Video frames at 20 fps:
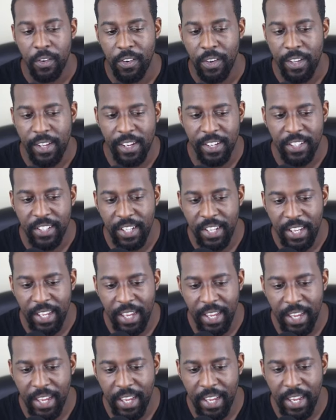So you can see
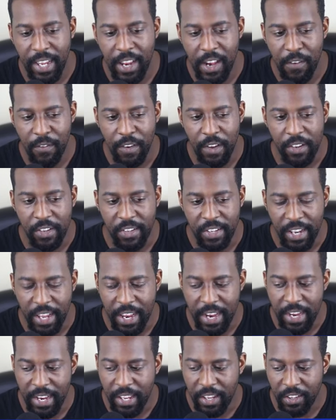here in verse
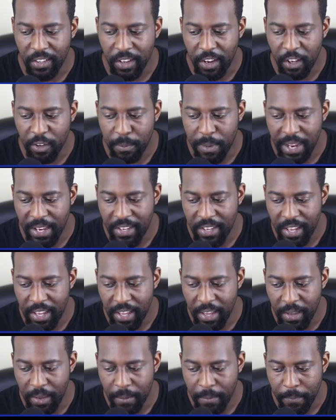10, he starts by
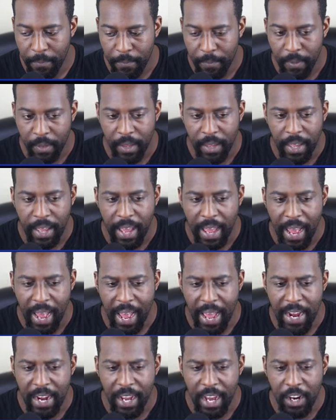saying,
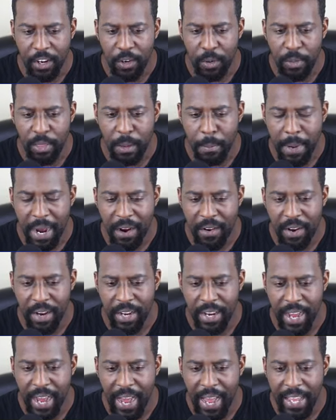"And unto the
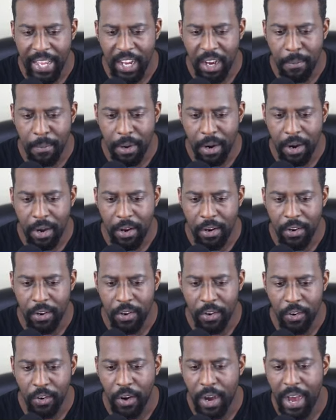married I
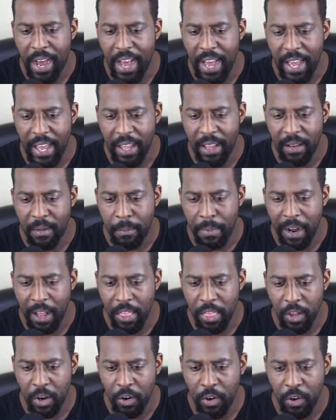command, not I,
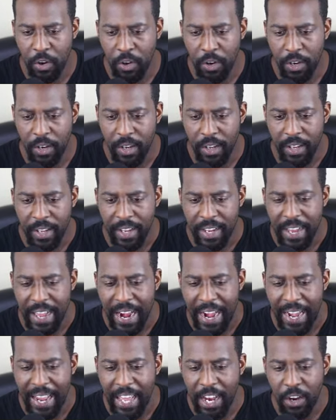but the Lord,
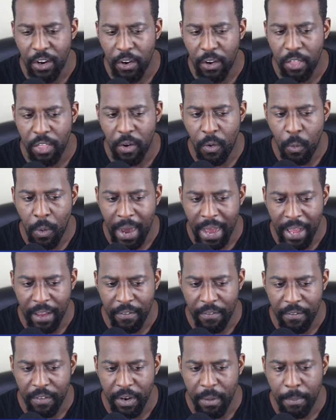let not the
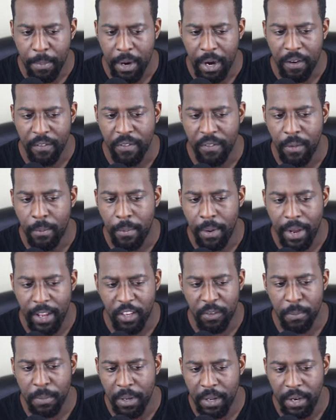wife depart from
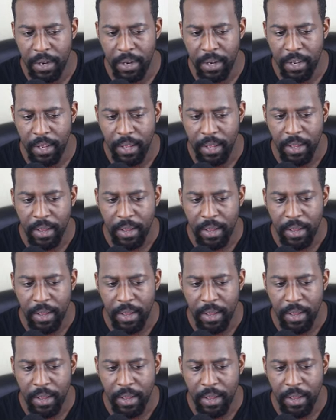husband,